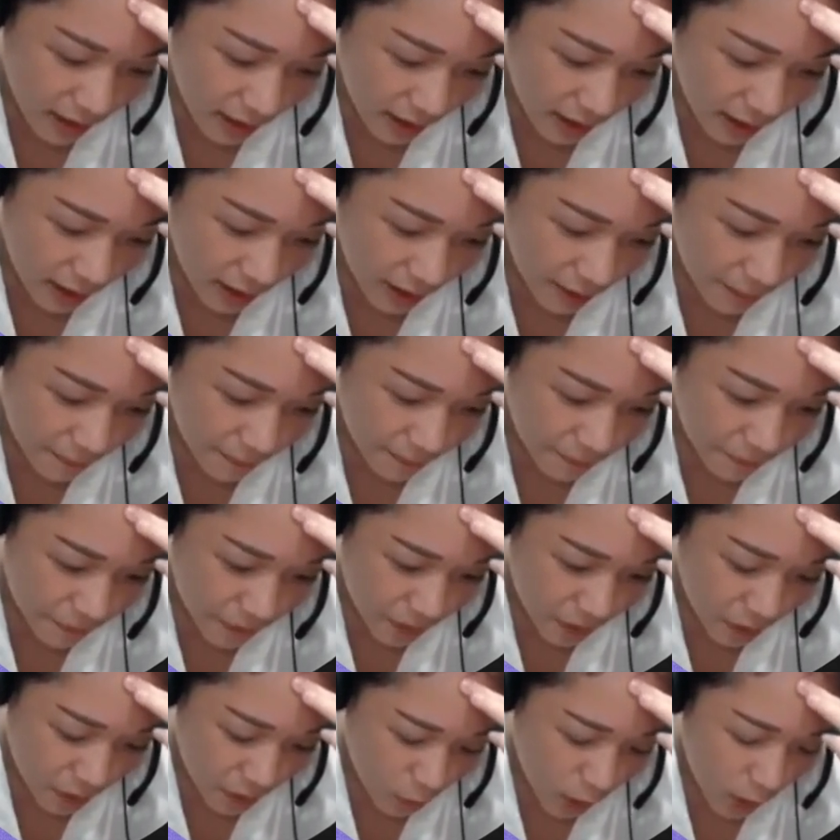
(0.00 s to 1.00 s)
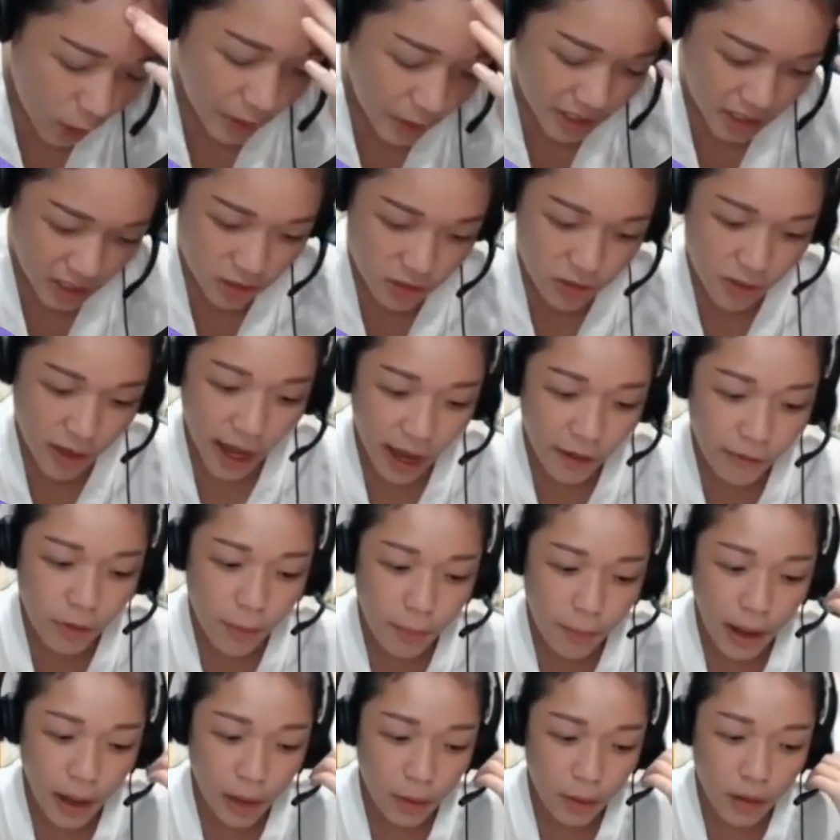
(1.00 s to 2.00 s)
what questions do you have
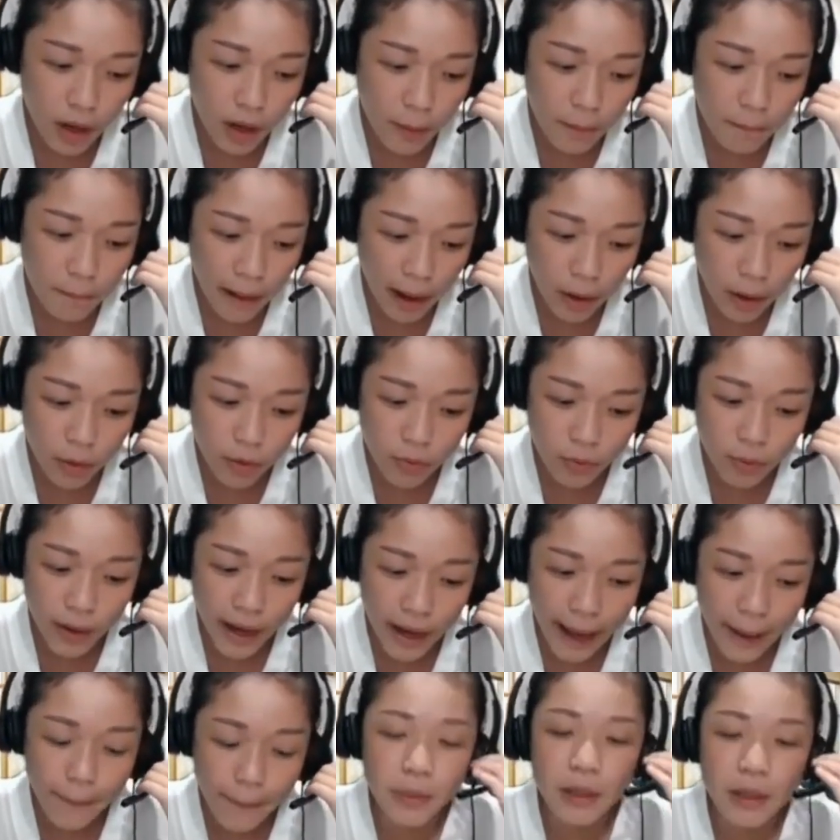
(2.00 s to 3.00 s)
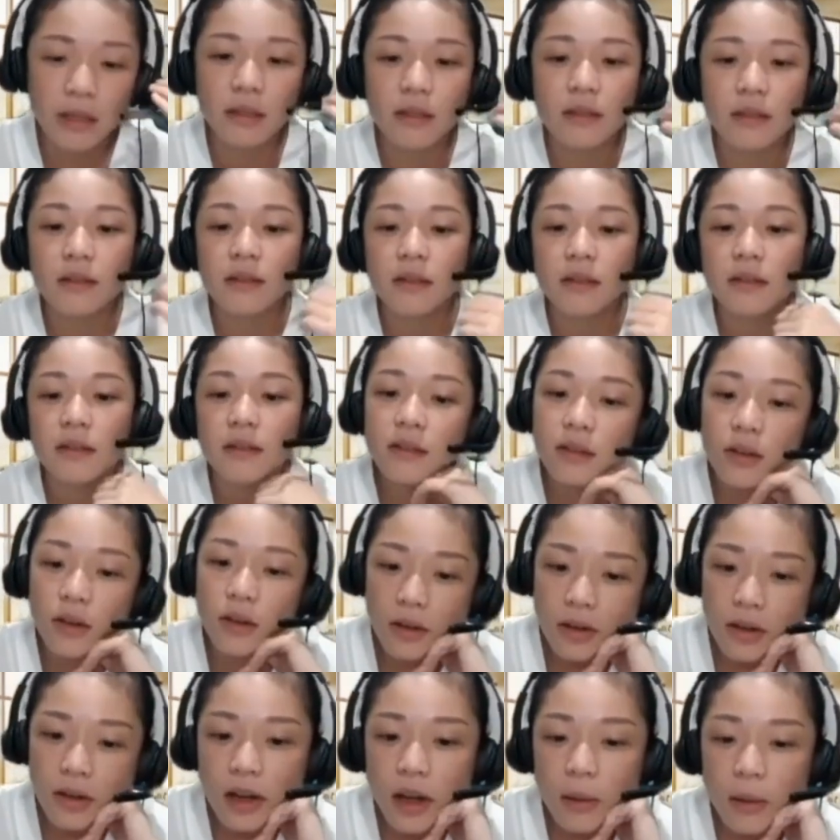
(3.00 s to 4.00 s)
about what happened,
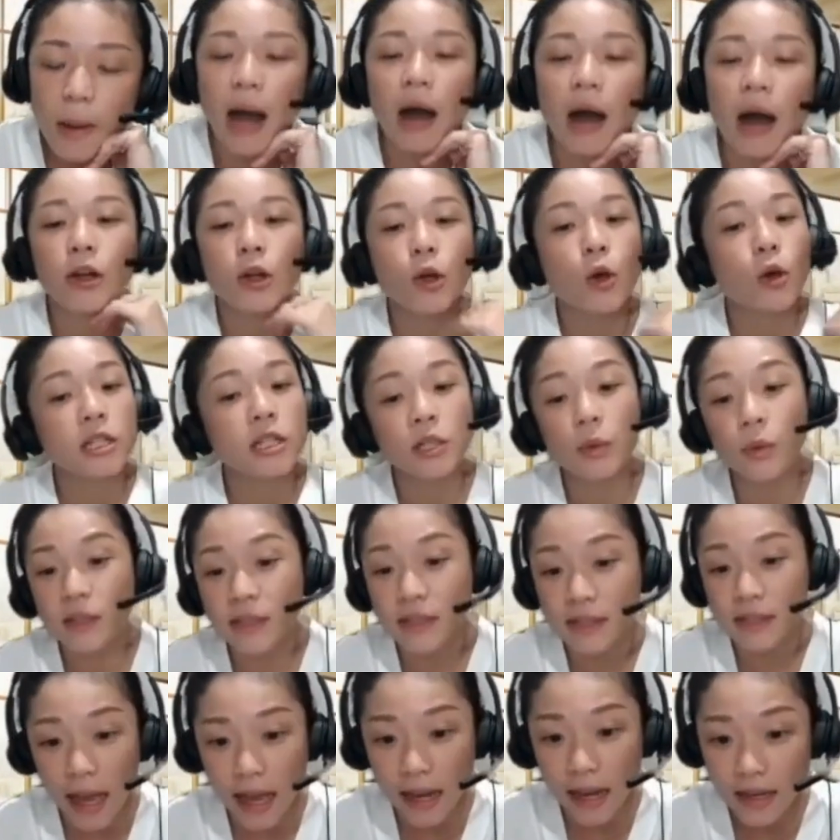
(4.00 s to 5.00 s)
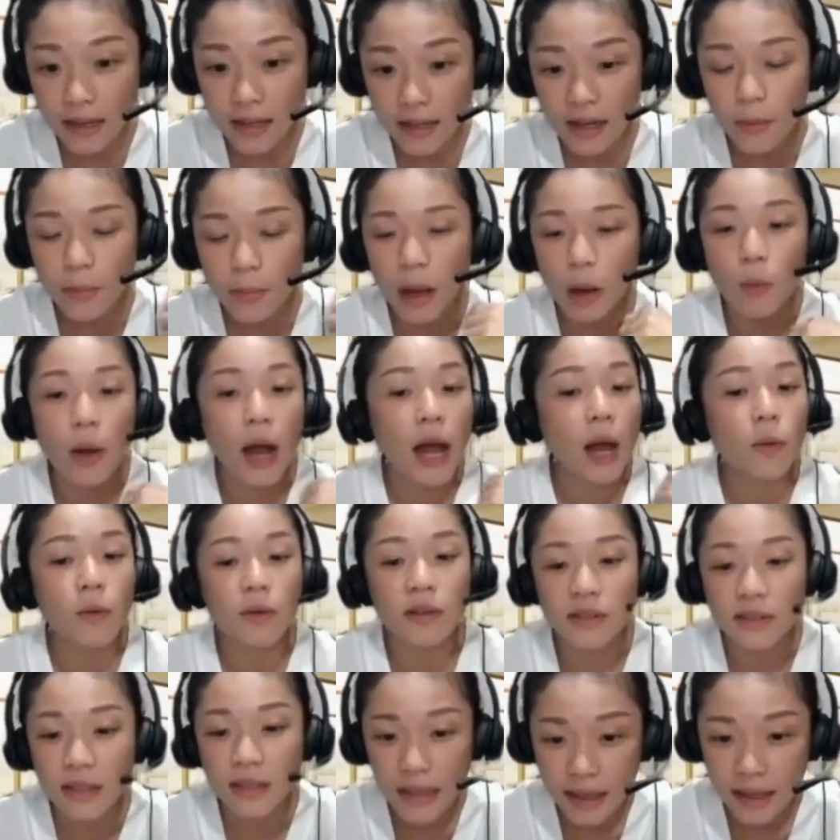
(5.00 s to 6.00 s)
about how the coaching was done, about what I
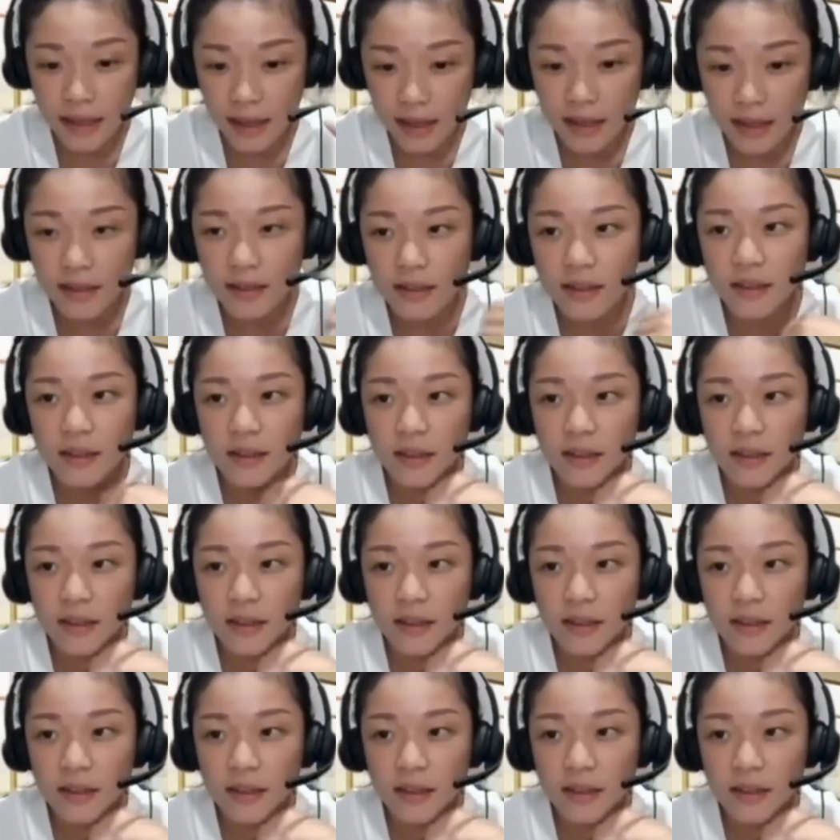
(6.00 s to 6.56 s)
was thinking?